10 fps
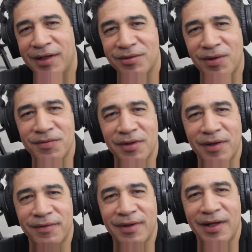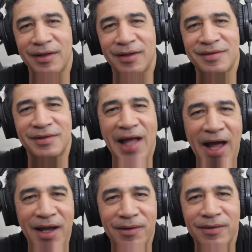in terms of
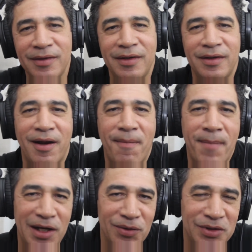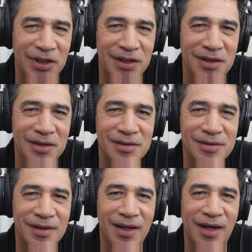style,
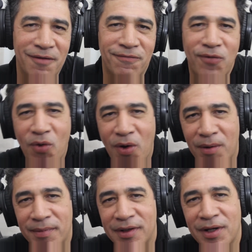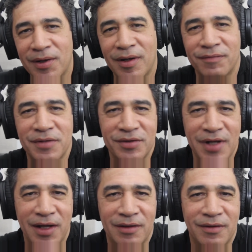melodies, and form. Of the
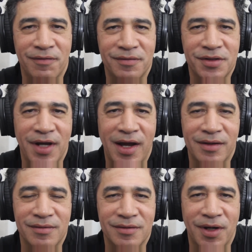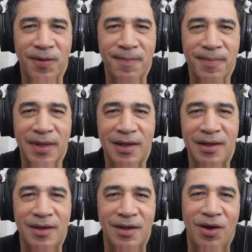style of jazz.
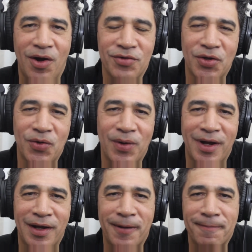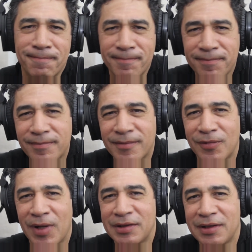Also,
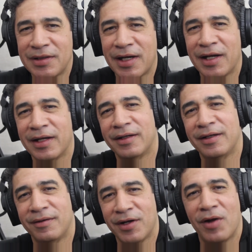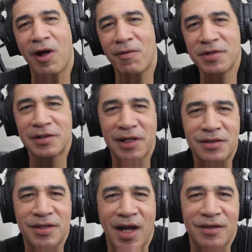one thing that
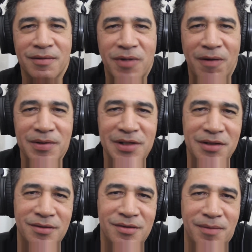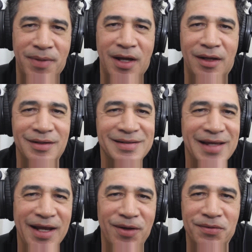obviously jazz improvisation is about
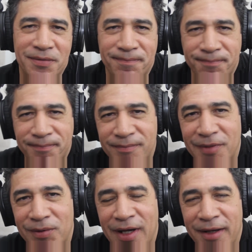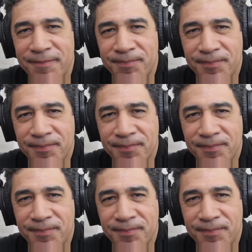scales. Okay.